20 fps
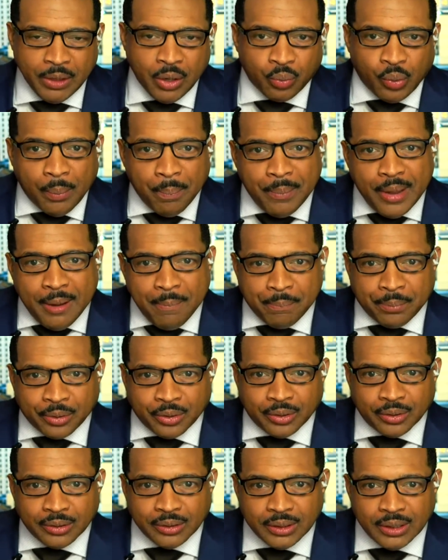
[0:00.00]

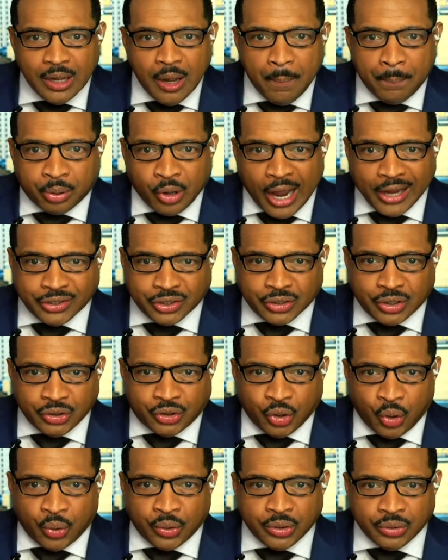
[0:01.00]
Remember,
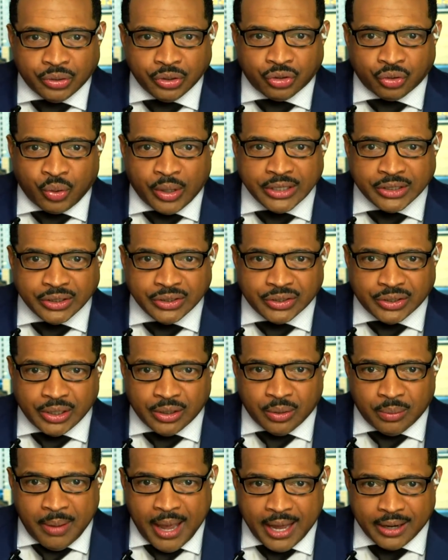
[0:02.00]
prosecutorial discretion
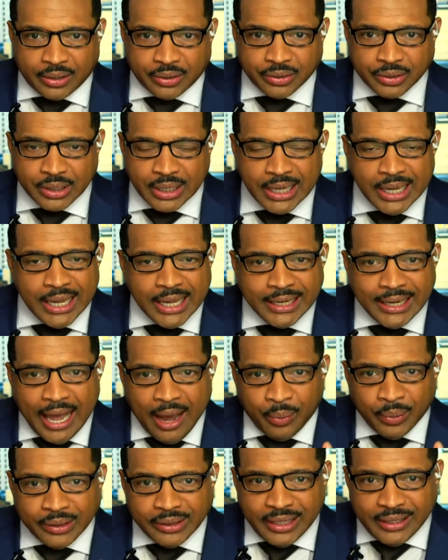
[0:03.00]
still matters.
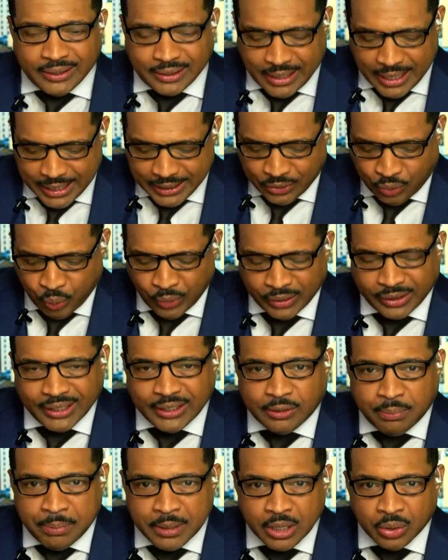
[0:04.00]
Now in this case, what
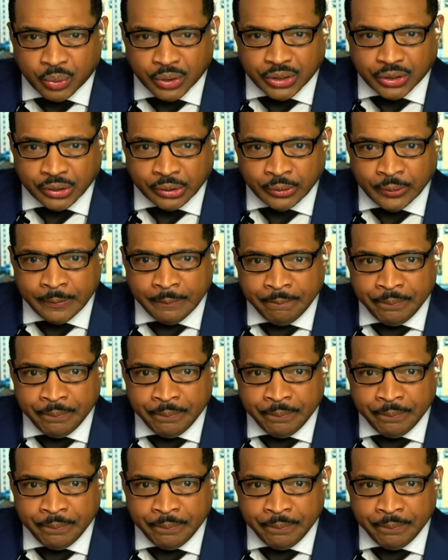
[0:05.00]
this bill would do,